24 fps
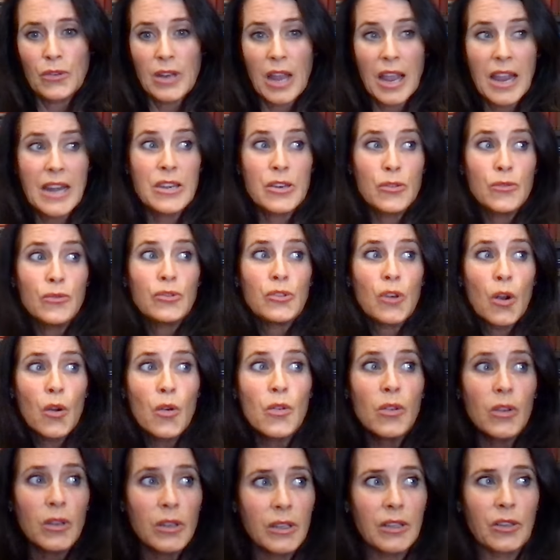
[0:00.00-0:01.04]
and you
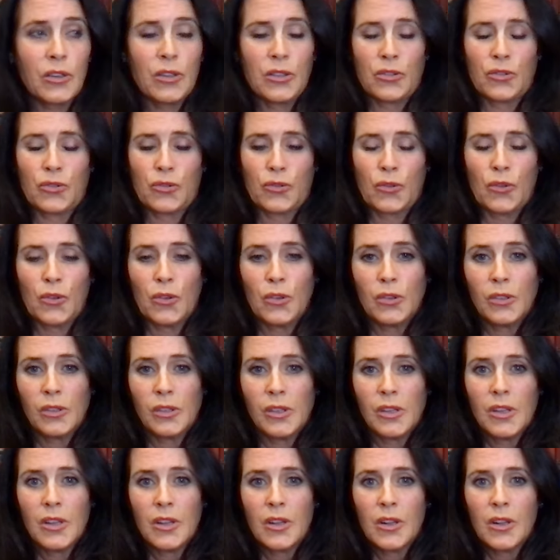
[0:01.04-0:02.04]
don't control